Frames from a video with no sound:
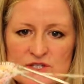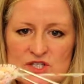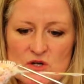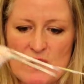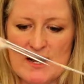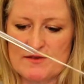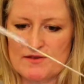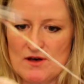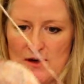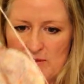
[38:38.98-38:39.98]
So I
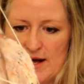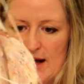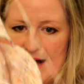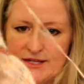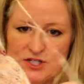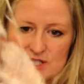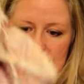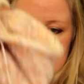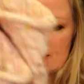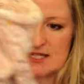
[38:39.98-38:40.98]
thought, well,
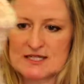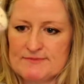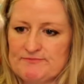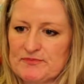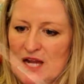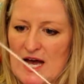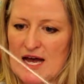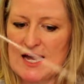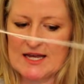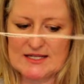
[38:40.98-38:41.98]

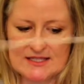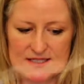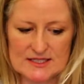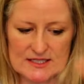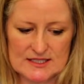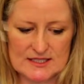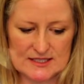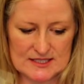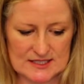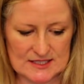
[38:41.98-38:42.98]
I need to
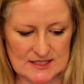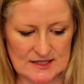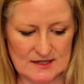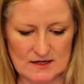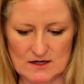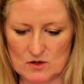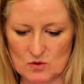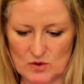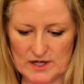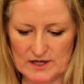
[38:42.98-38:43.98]
knit
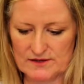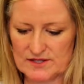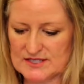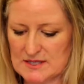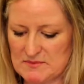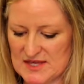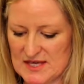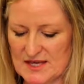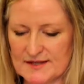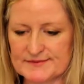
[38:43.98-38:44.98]
with
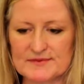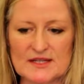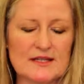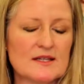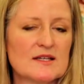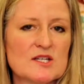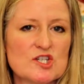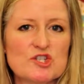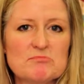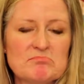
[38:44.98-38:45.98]
something
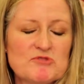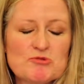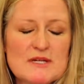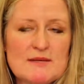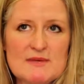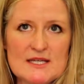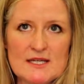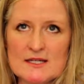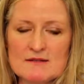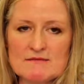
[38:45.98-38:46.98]
dreamy
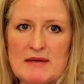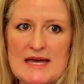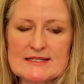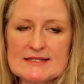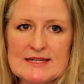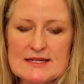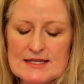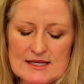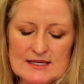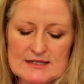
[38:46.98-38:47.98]
and pastel-y
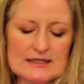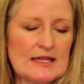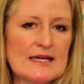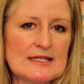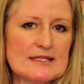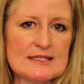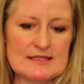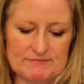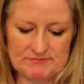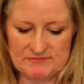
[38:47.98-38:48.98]
and light
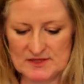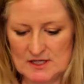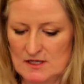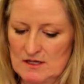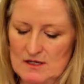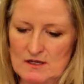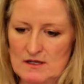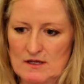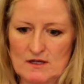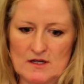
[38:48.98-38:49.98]
and
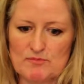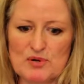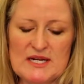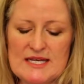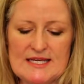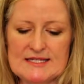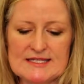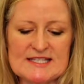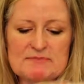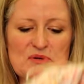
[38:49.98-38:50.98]
pretty and
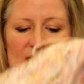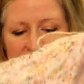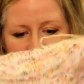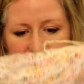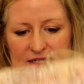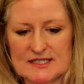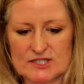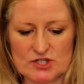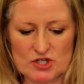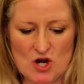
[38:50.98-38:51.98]
springy.
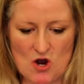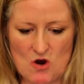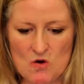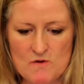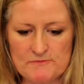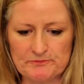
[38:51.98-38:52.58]
So